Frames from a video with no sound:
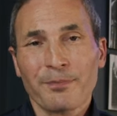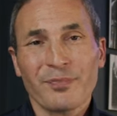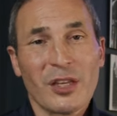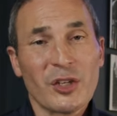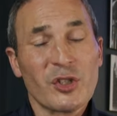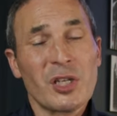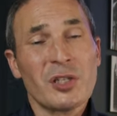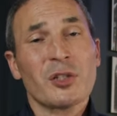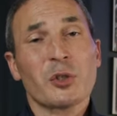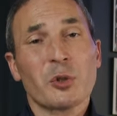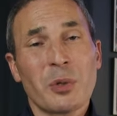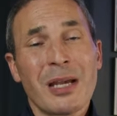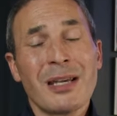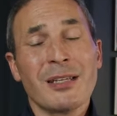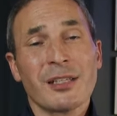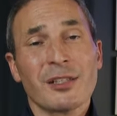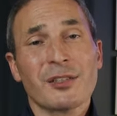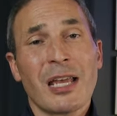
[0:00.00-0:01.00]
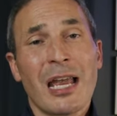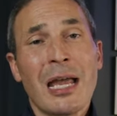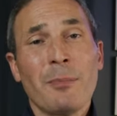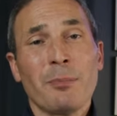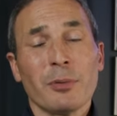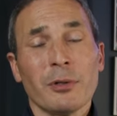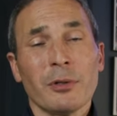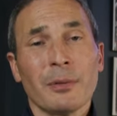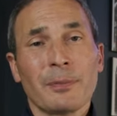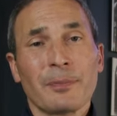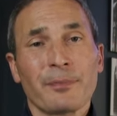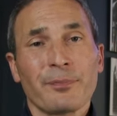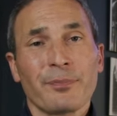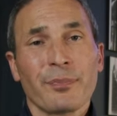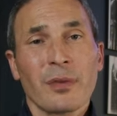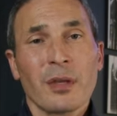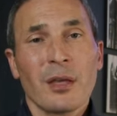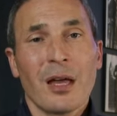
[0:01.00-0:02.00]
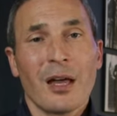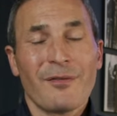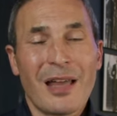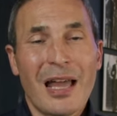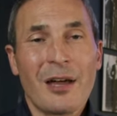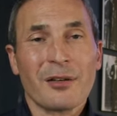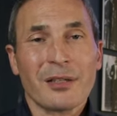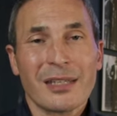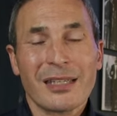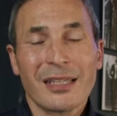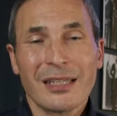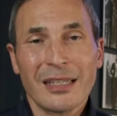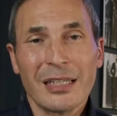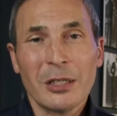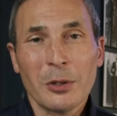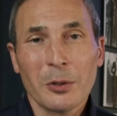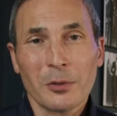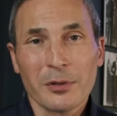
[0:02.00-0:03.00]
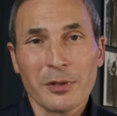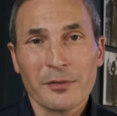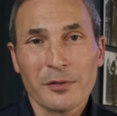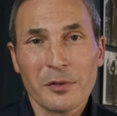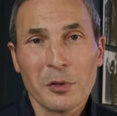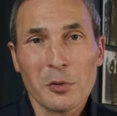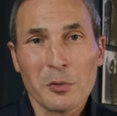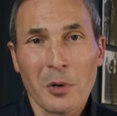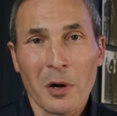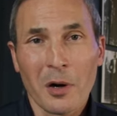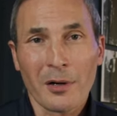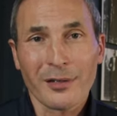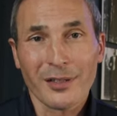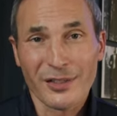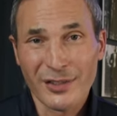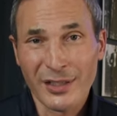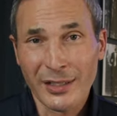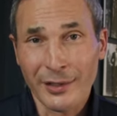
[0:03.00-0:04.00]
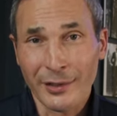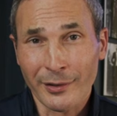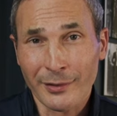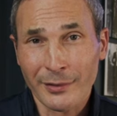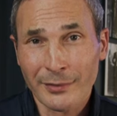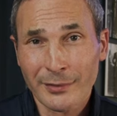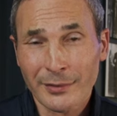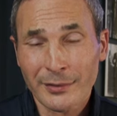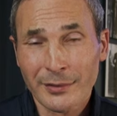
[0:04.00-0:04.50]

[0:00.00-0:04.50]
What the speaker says: Now, she's a great example of how to get healed if you are a sinner.